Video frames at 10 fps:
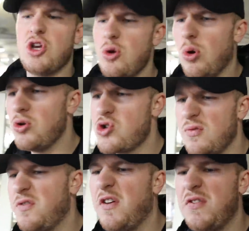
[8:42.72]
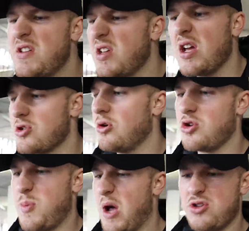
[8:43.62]
256
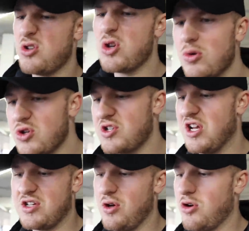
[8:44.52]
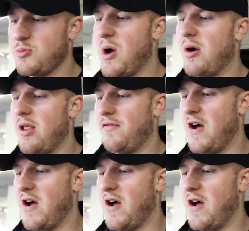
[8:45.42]
horsepower, so 260 horsepower out the